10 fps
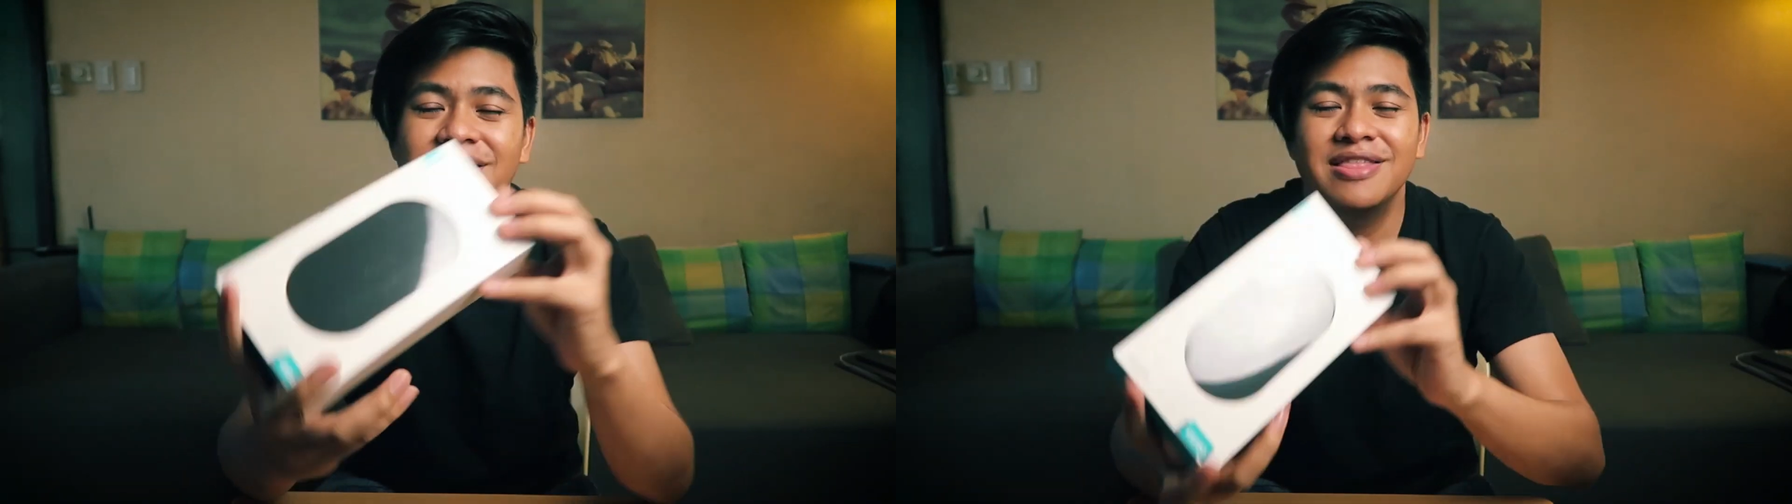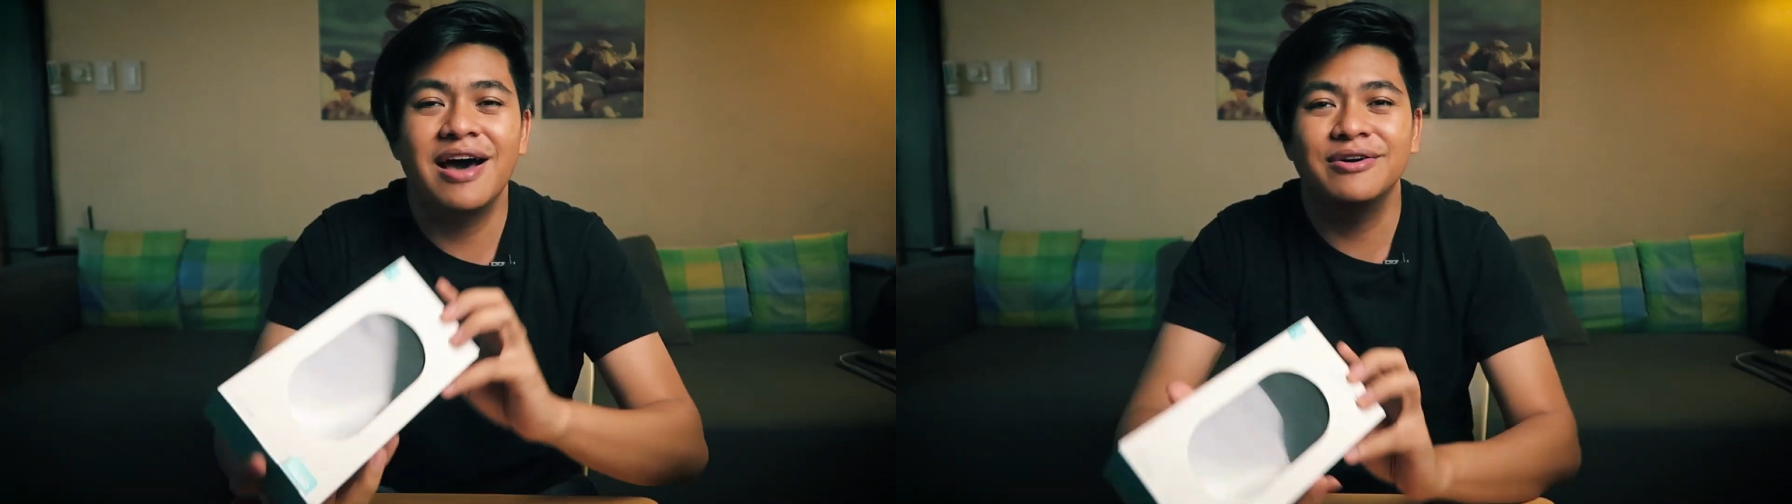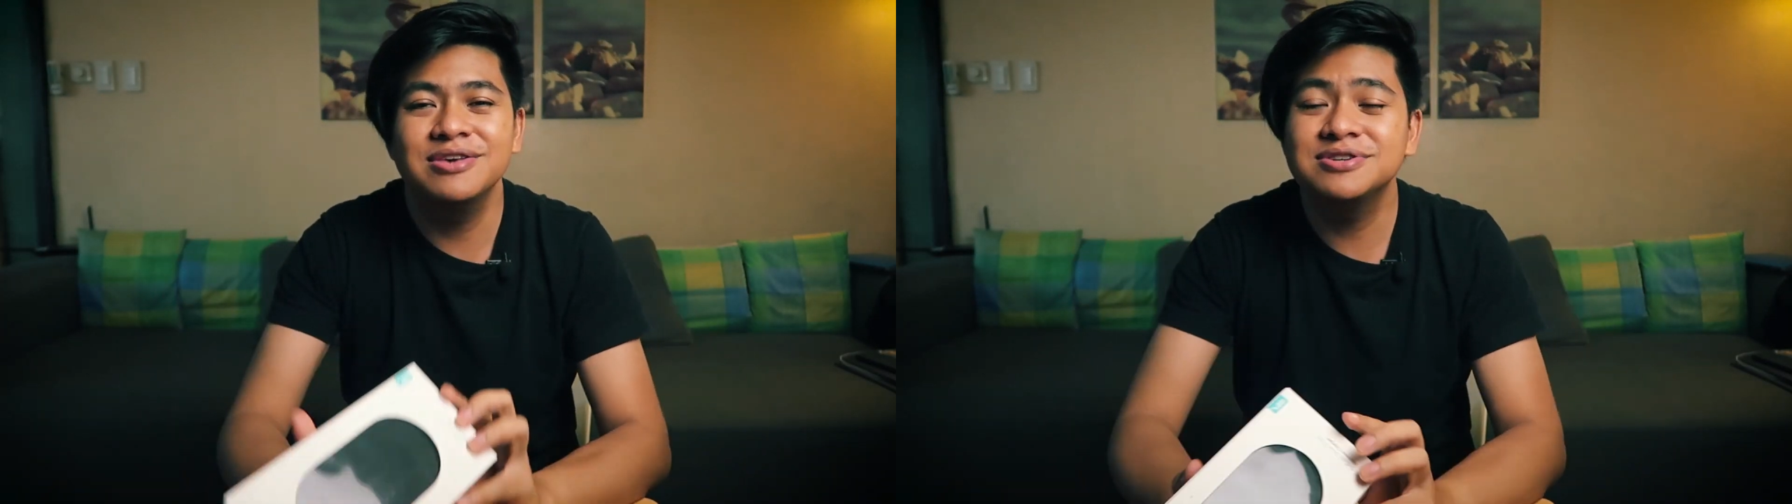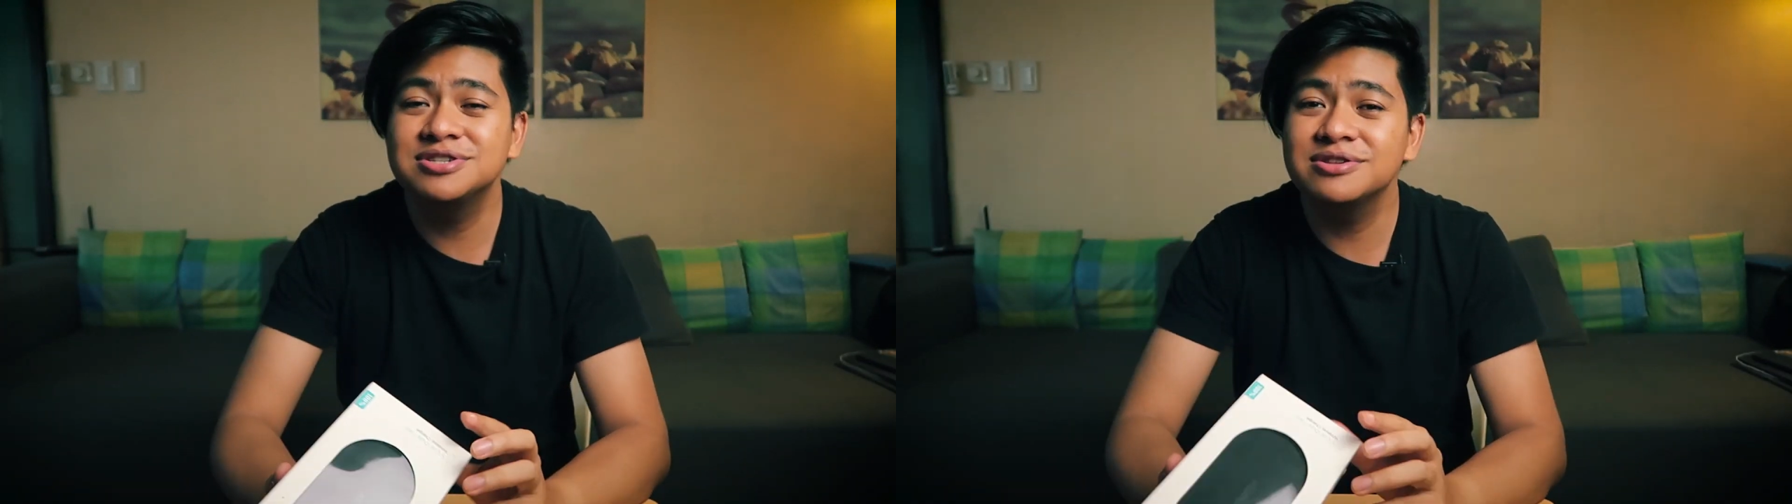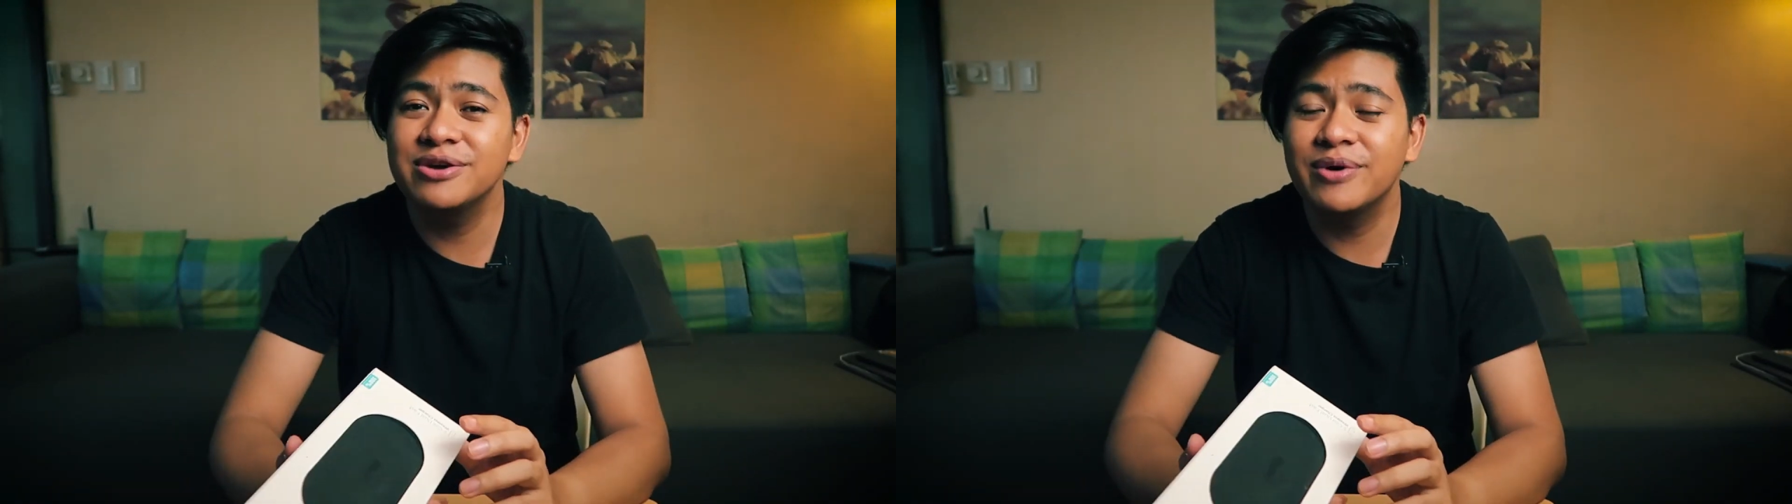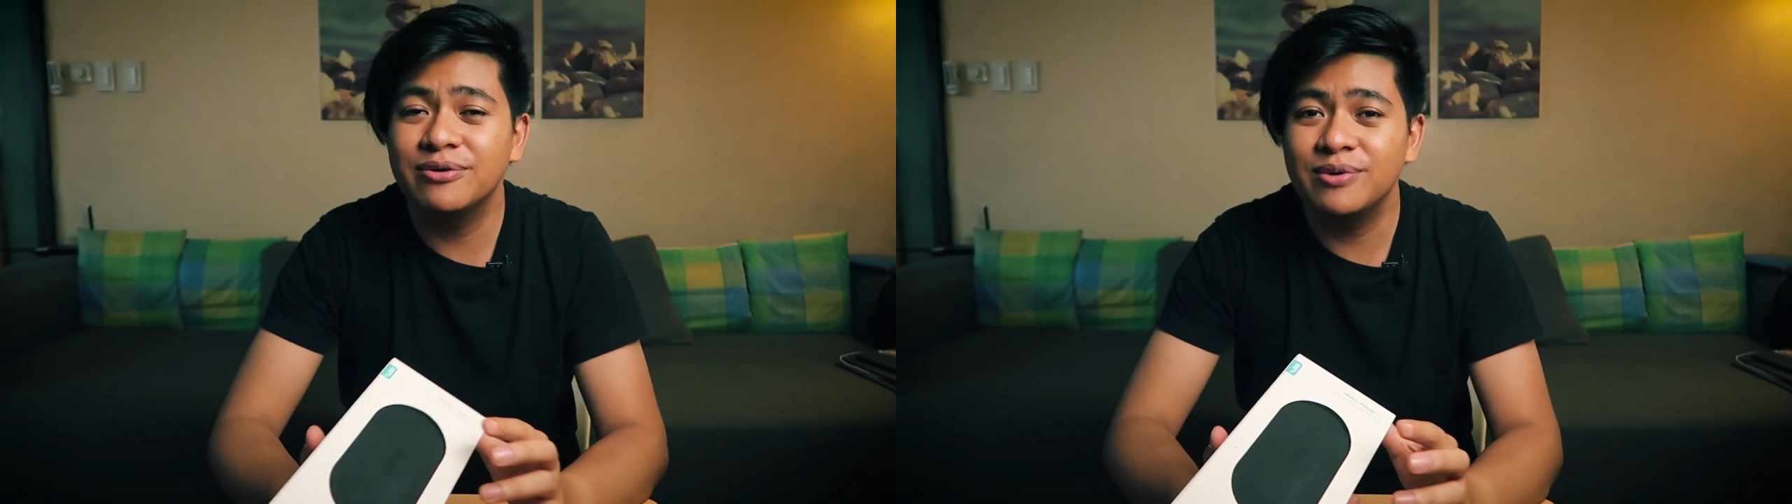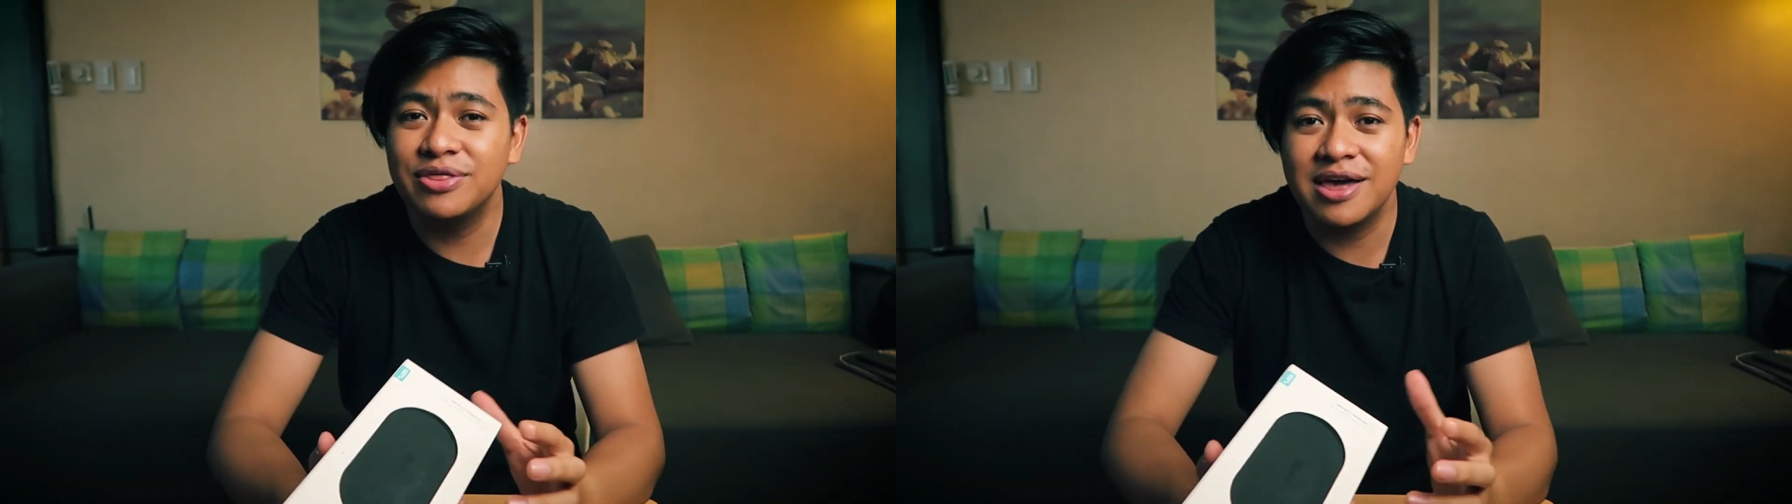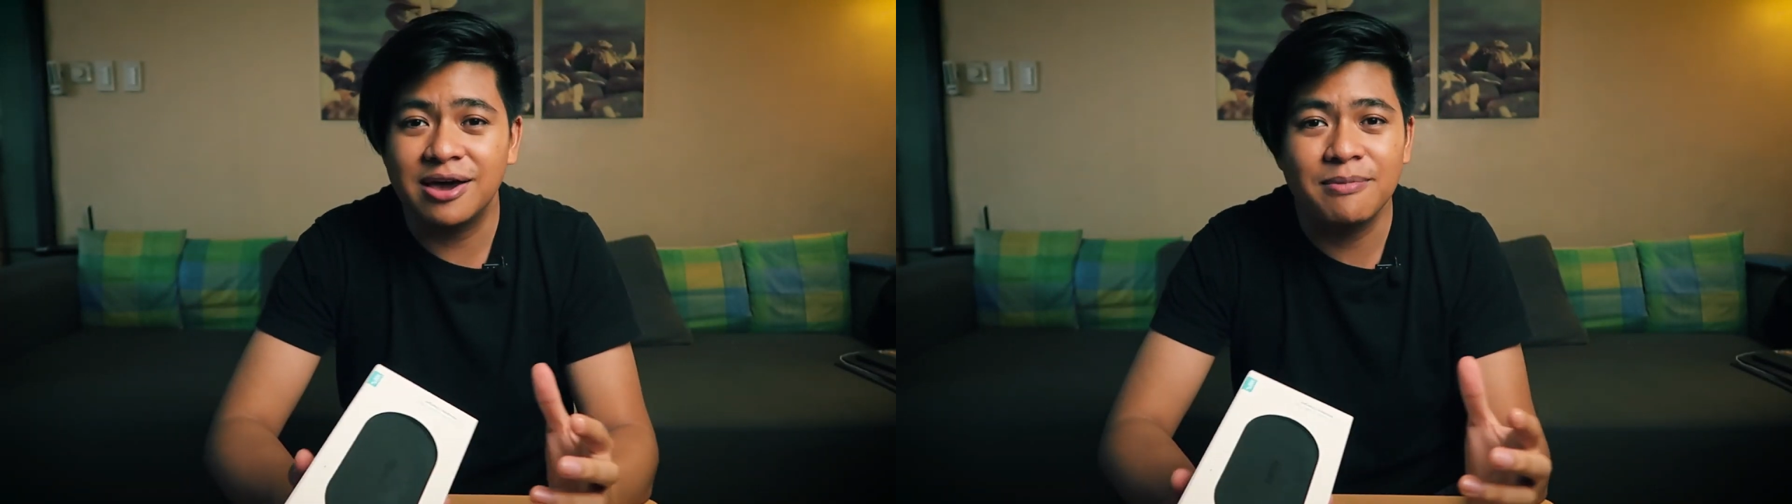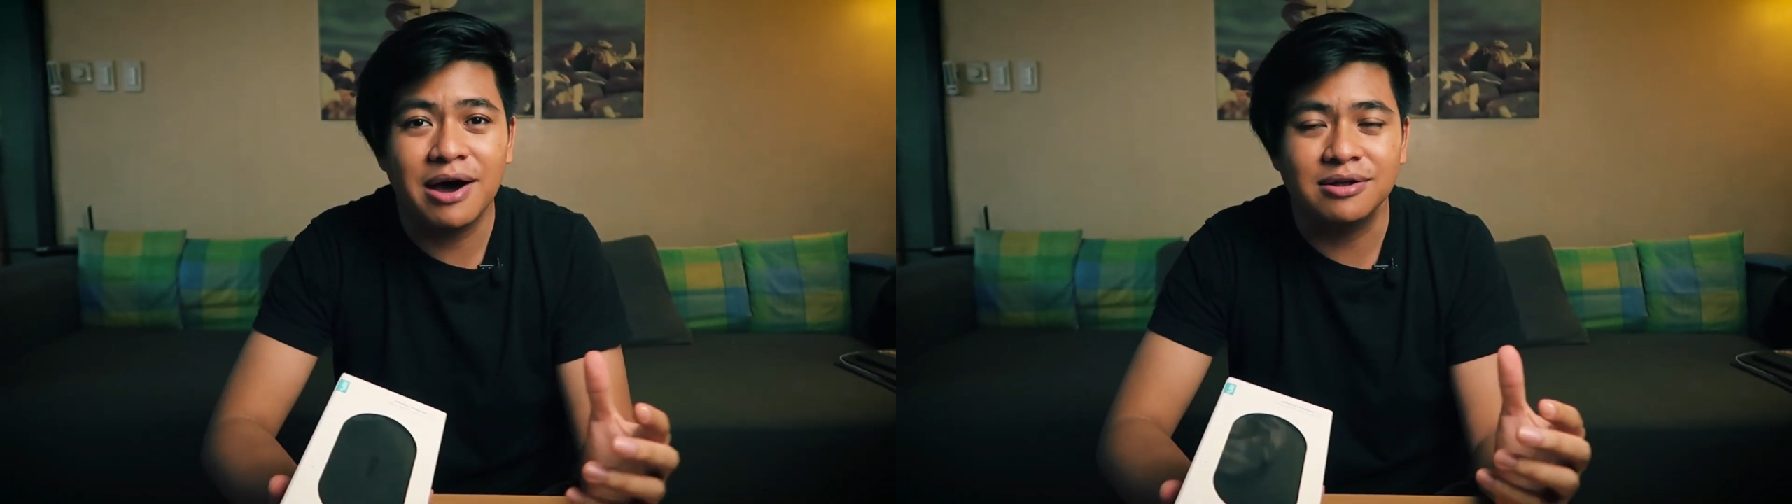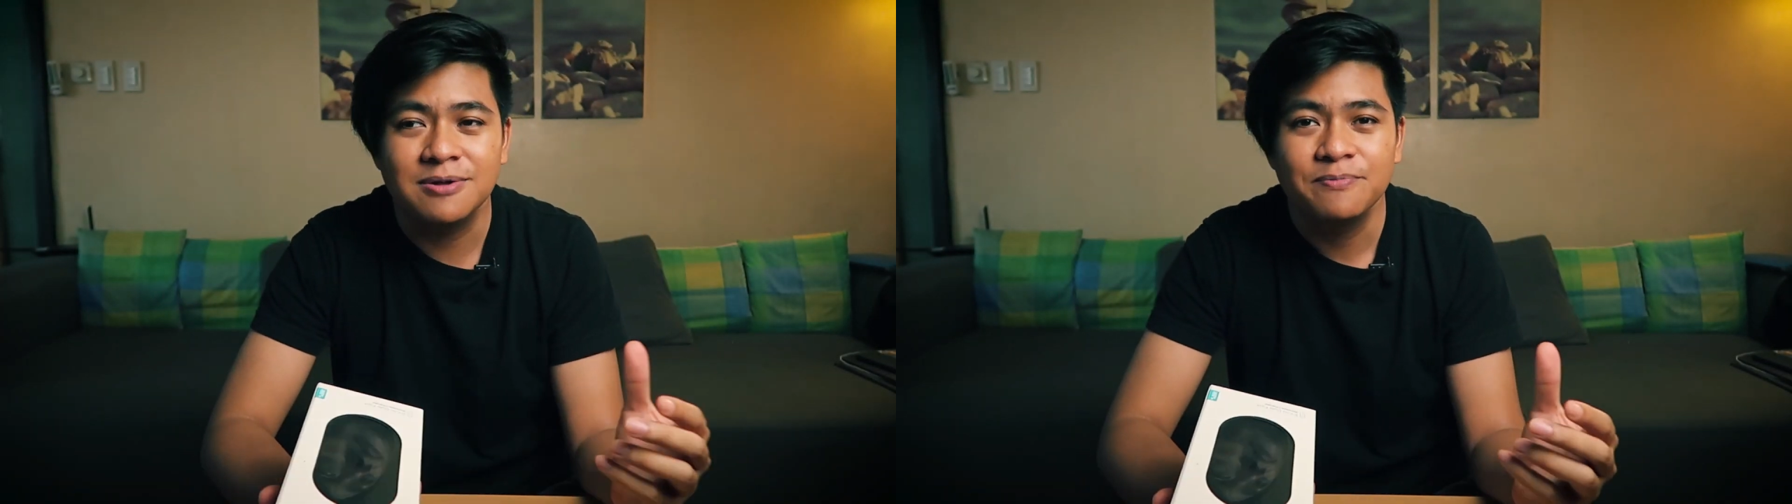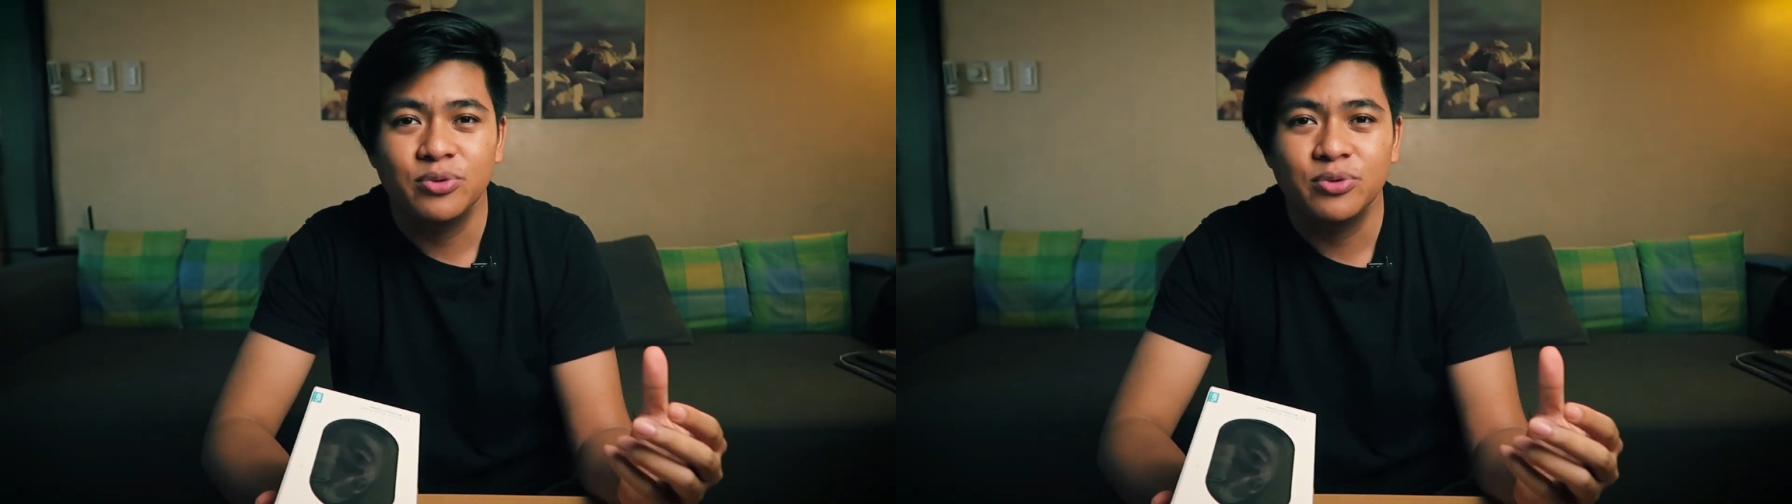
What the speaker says: Now, usually when we think about